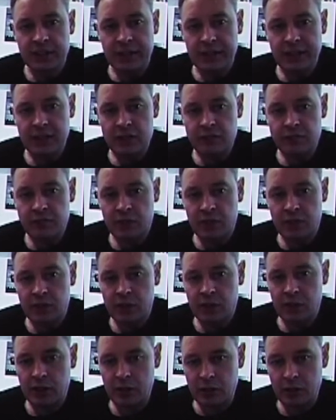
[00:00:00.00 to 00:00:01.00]
If I
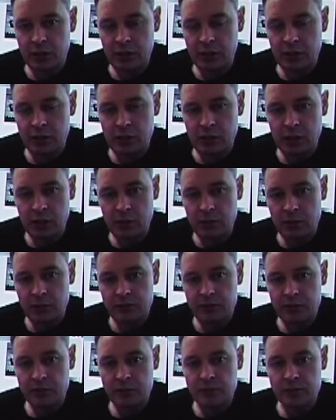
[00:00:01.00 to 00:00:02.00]
however
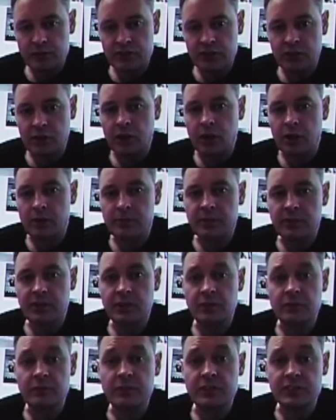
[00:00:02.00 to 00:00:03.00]
use the
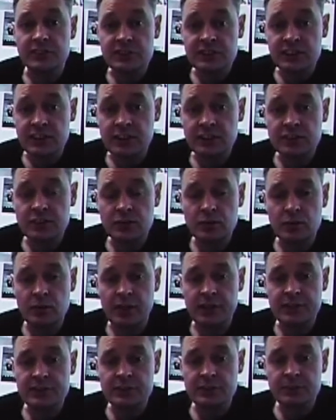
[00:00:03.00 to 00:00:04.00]
IPv6
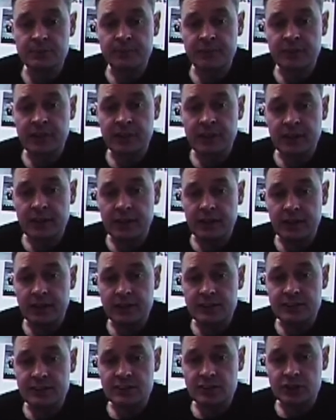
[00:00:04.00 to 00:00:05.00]
address,
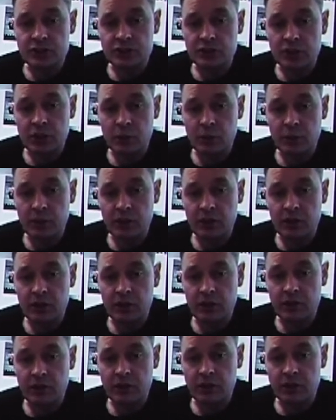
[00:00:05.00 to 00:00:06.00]
it's showing
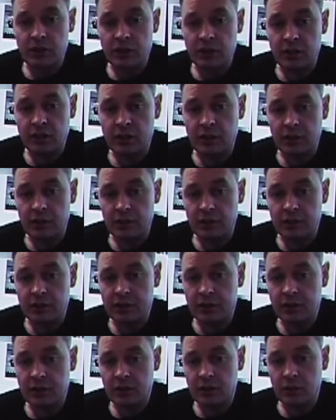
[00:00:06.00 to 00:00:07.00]
the
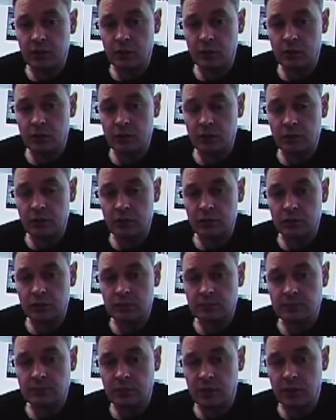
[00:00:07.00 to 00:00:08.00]
link local
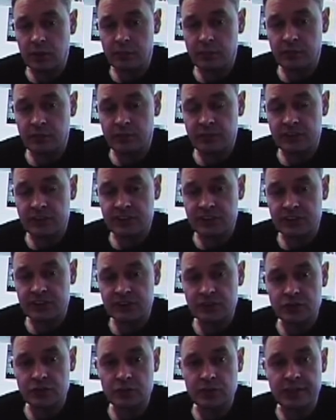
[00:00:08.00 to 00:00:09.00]
IPv6
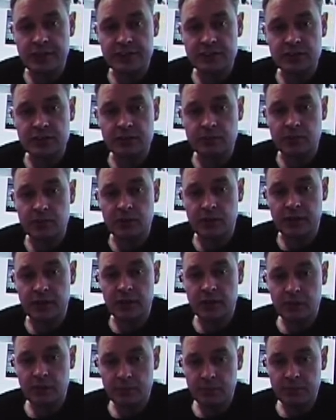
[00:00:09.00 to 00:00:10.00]
address of my
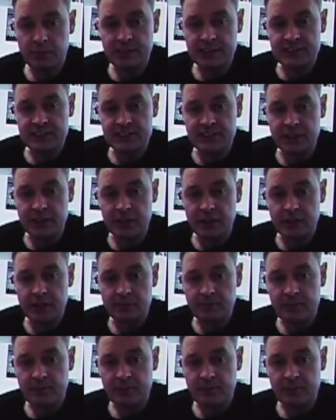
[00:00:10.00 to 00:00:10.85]
PC,